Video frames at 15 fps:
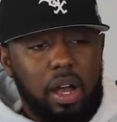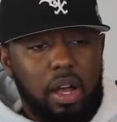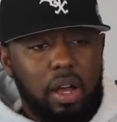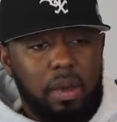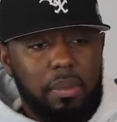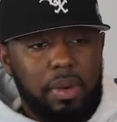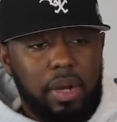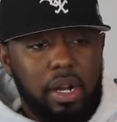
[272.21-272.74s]

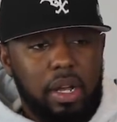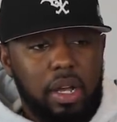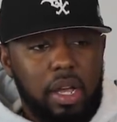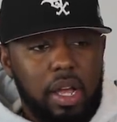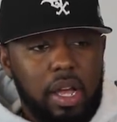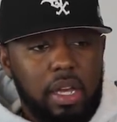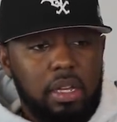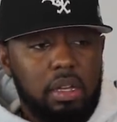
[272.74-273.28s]
Um, but uh,
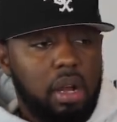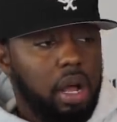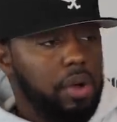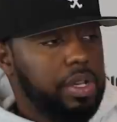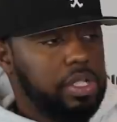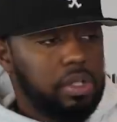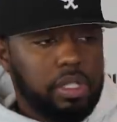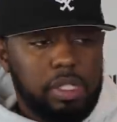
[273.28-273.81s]
you know,
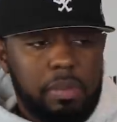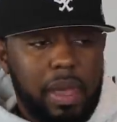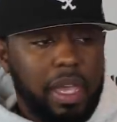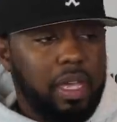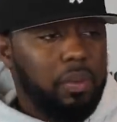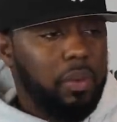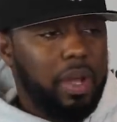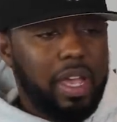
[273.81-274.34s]
he's he's
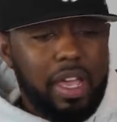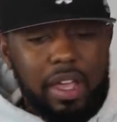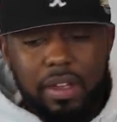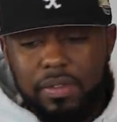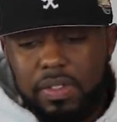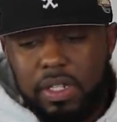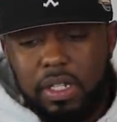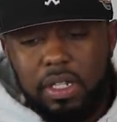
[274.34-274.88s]
making
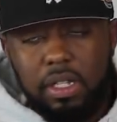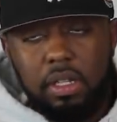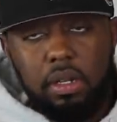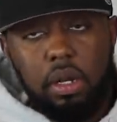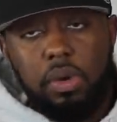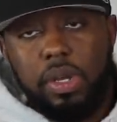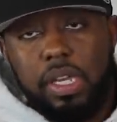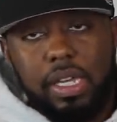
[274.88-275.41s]
waves, and you
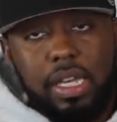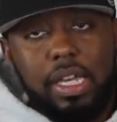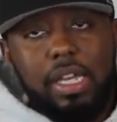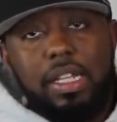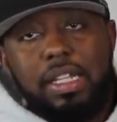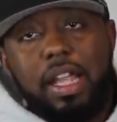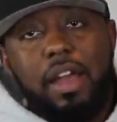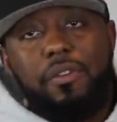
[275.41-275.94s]
know, he
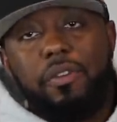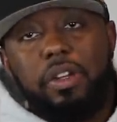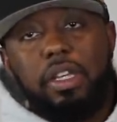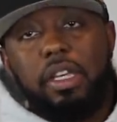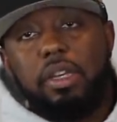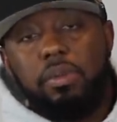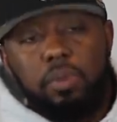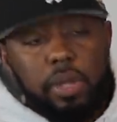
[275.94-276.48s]
he
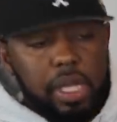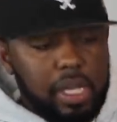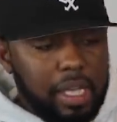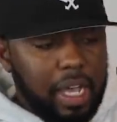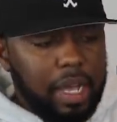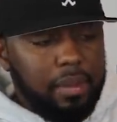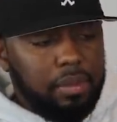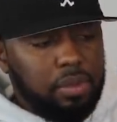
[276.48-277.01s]
definitely he
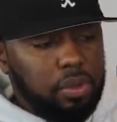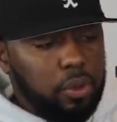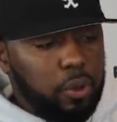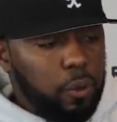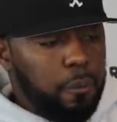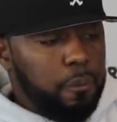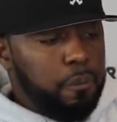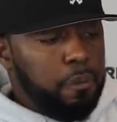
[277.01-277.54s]
came
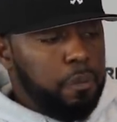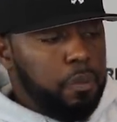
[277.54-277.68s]
through.